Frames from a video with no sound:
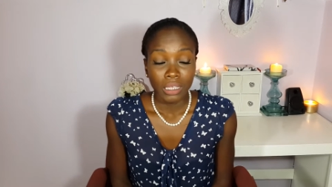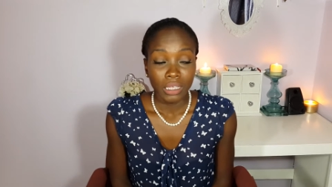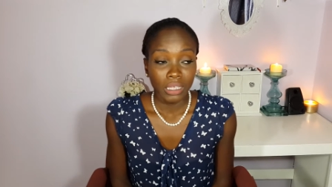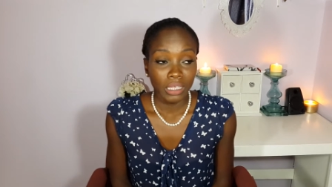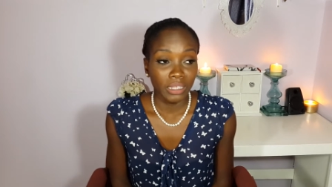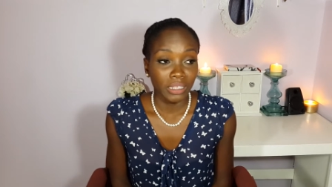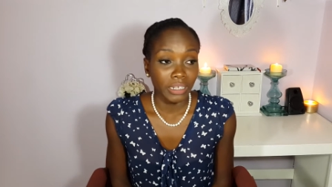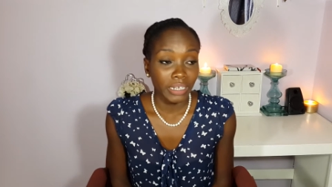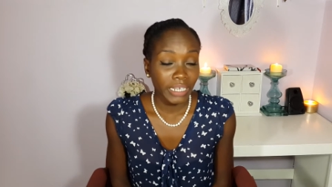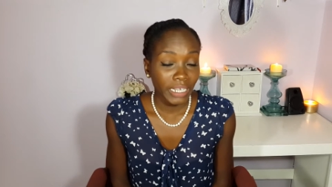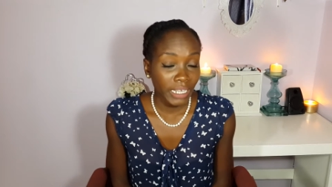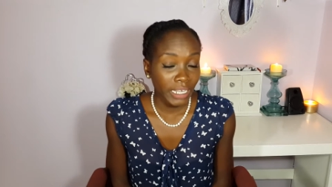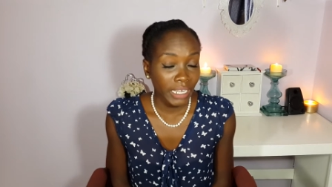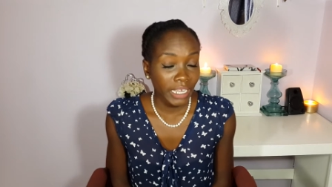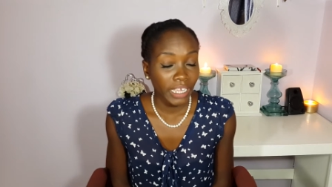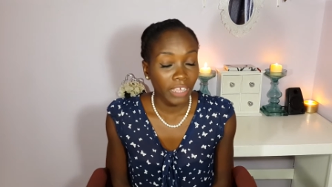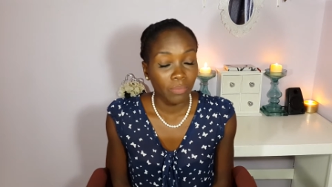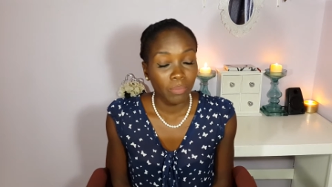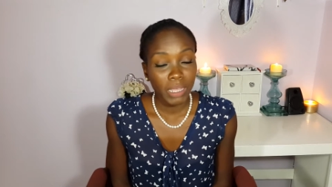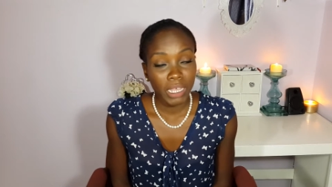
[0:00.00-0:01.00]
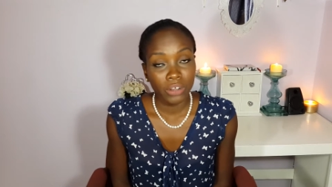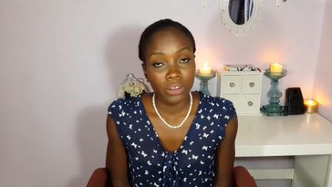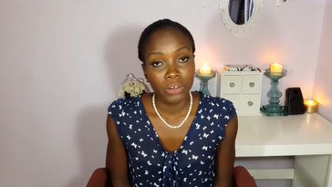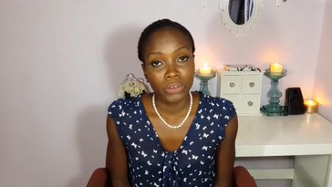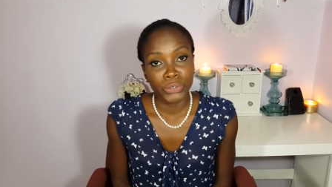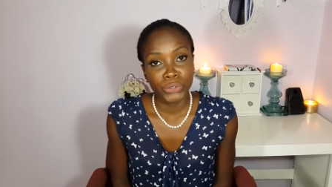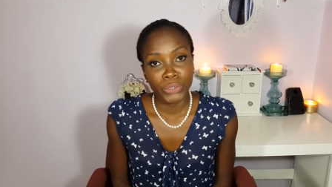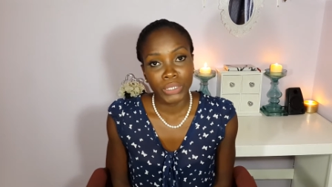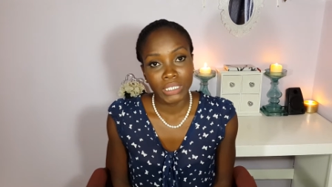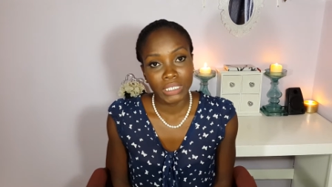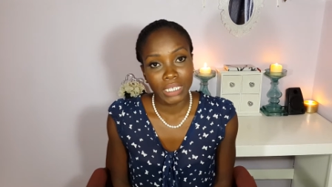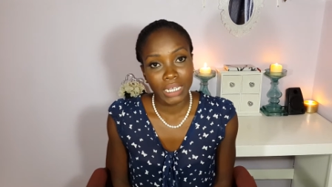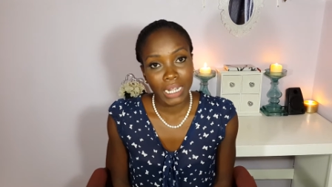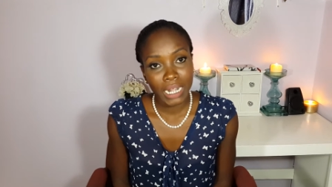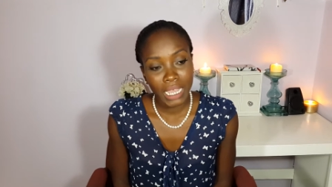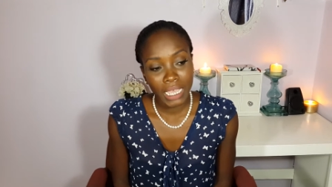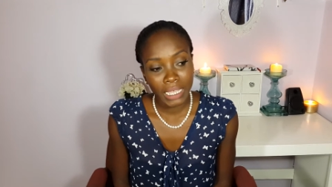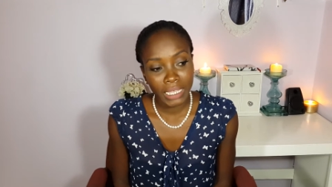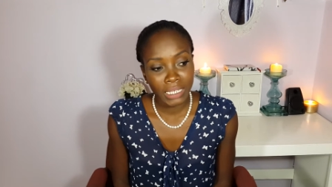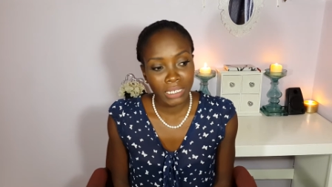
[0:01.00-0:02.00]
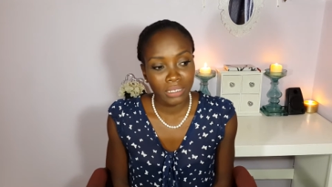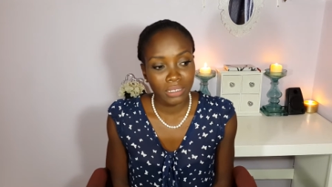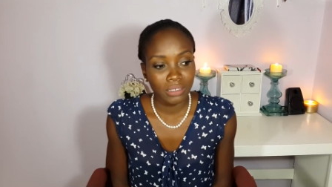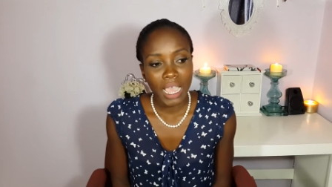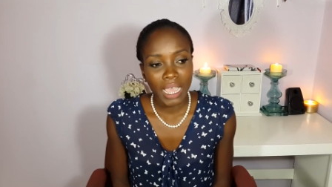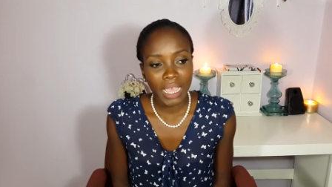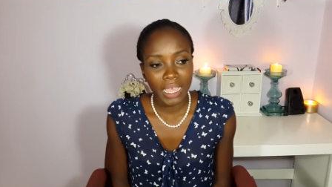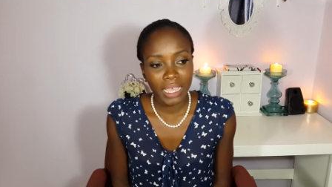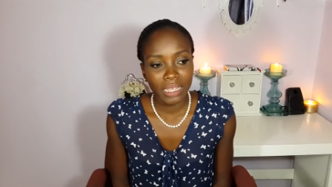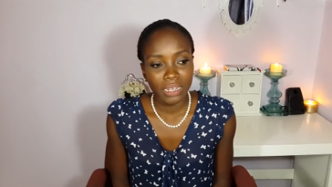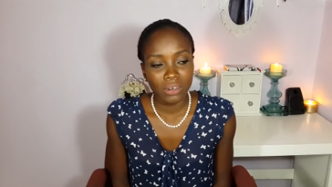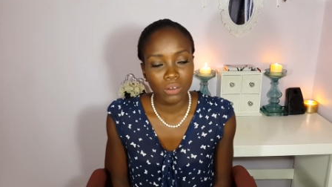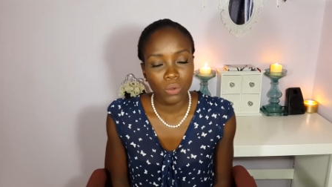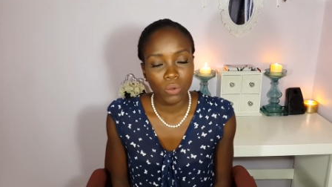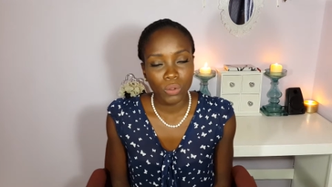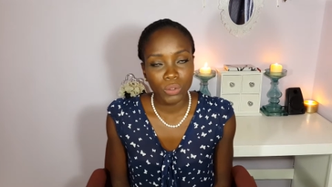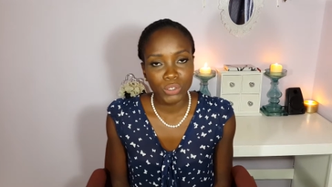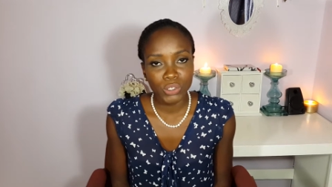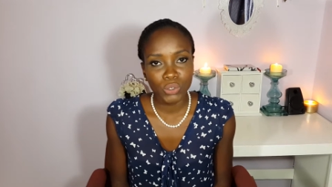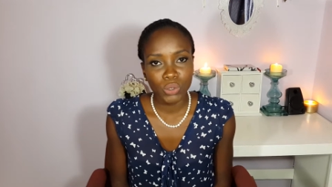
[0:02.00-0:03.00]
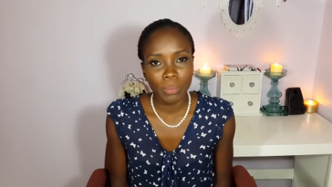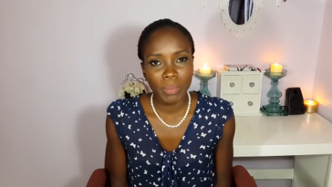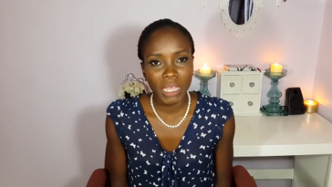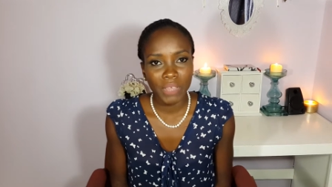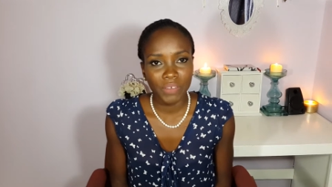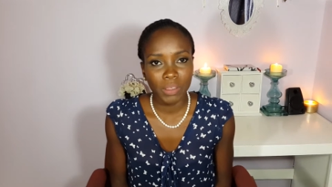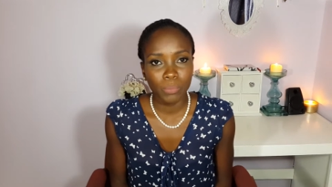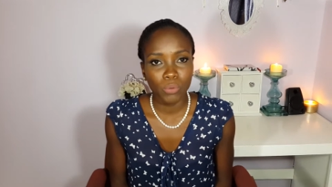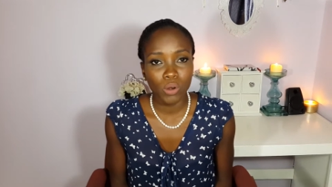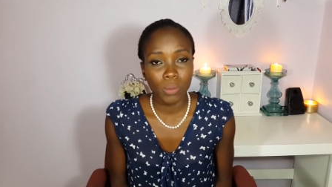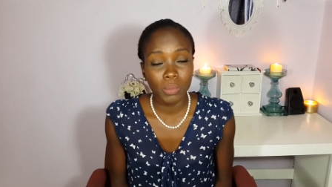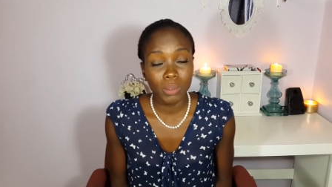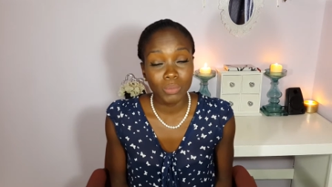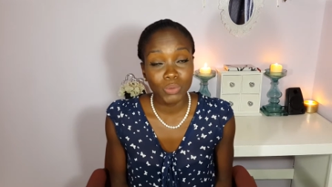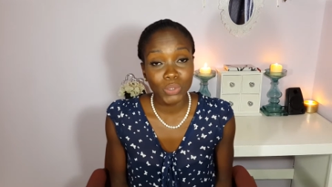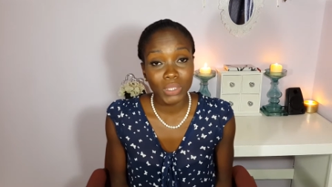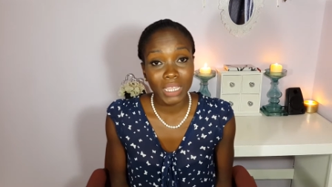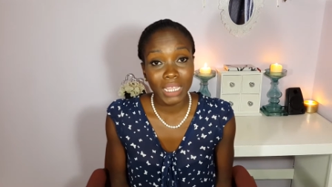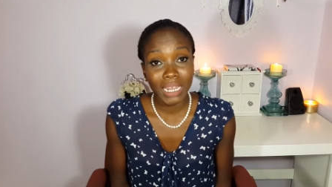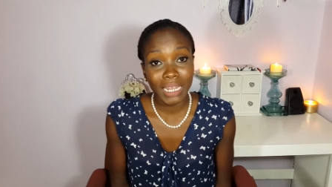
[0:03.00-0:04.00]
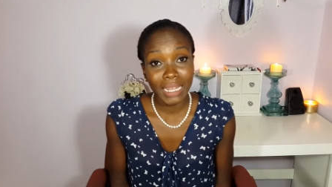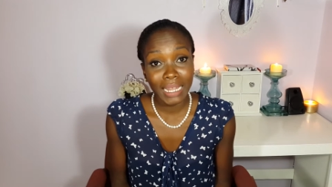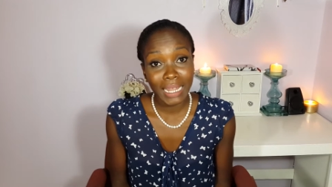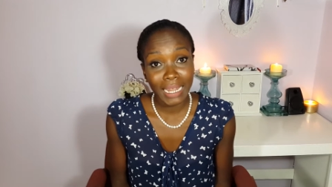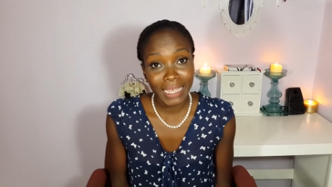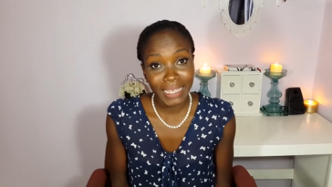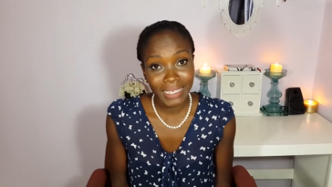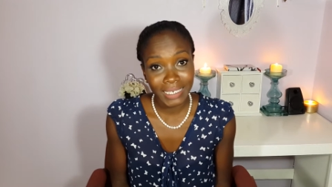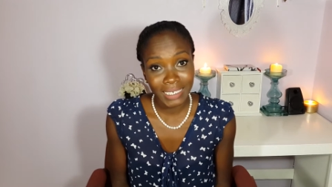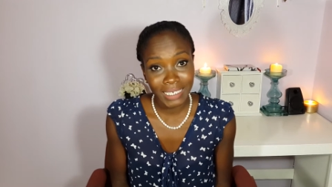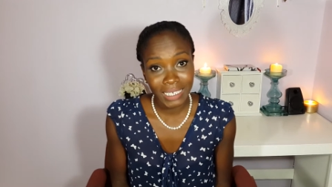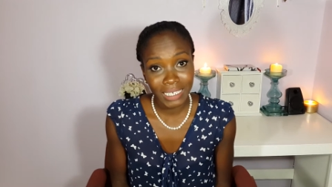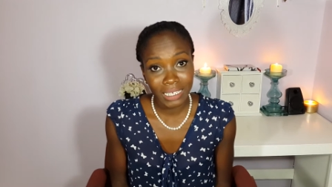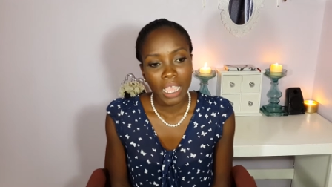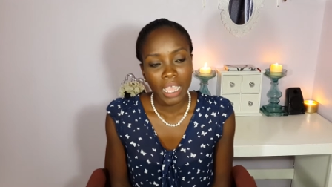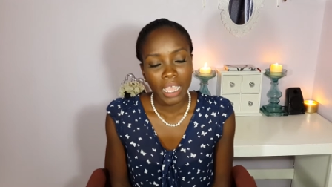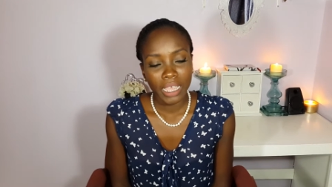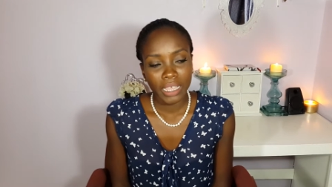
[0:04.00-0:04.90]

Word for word: in the day, I have background noise at night, and also I'm having problems with lighting.